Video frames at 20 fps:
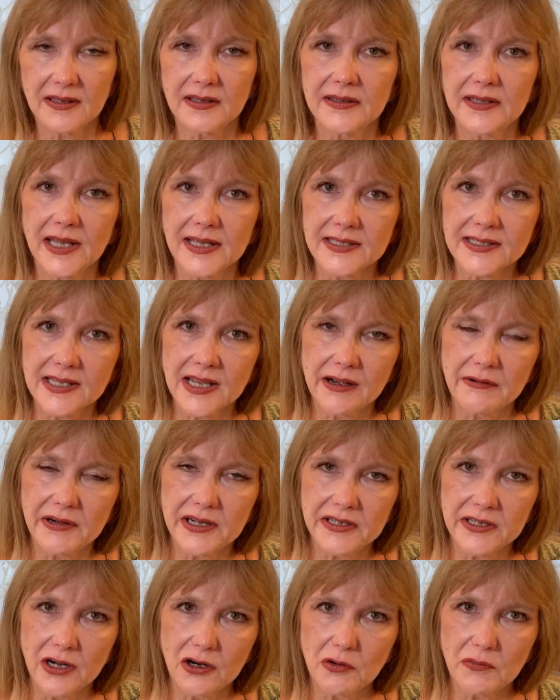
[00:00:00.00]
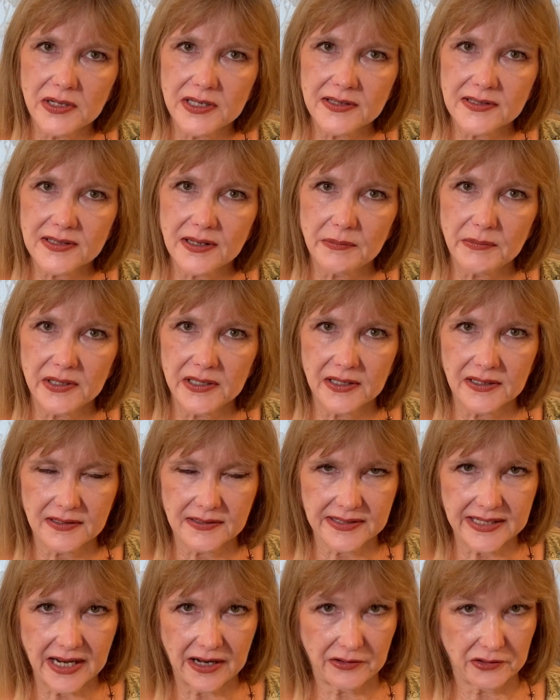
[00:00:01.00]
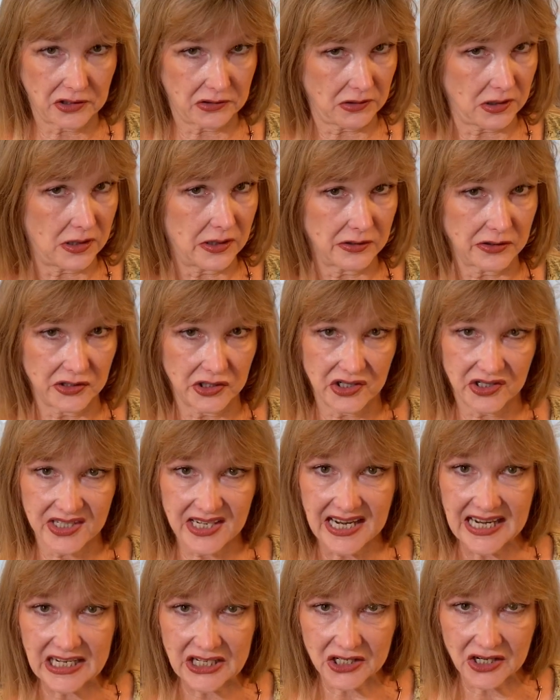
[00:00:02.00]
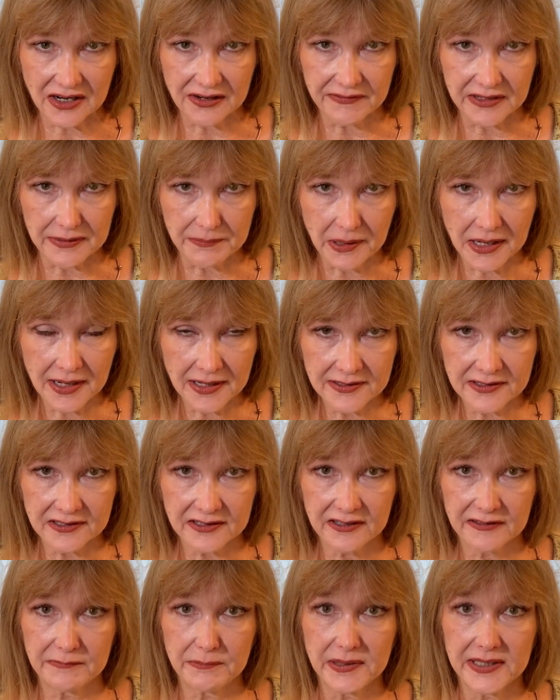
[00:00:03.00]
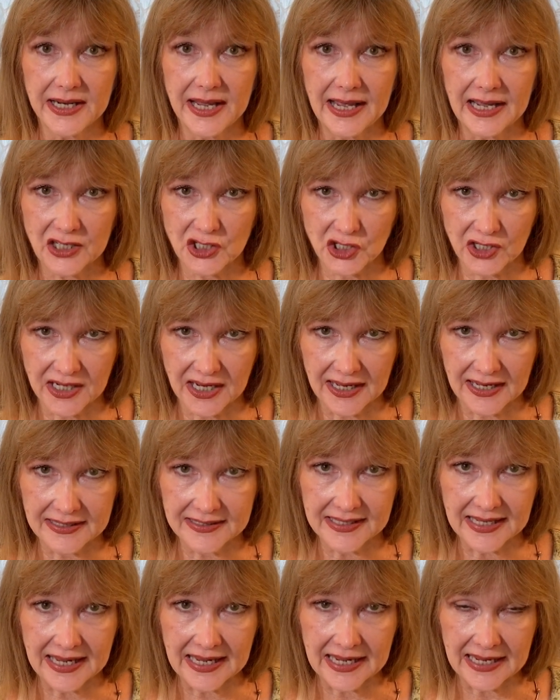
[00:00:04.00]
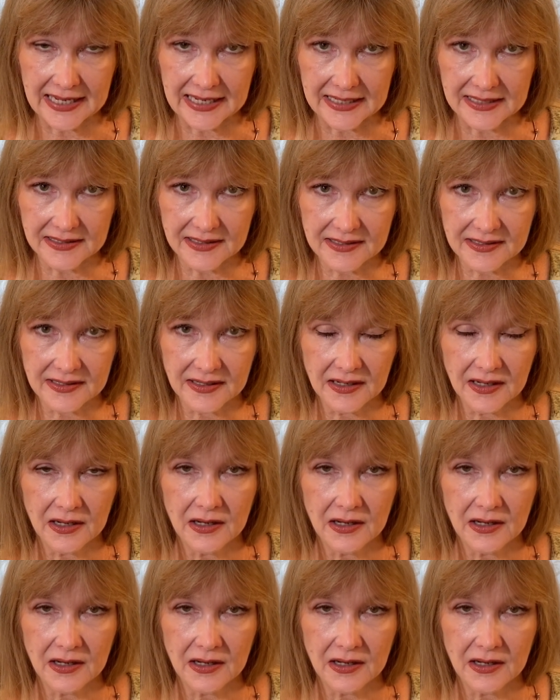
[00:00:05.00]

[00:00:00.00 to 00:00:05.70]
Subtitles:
That's how we know when someone is now no longer just HIV positive, but actually has AIDS.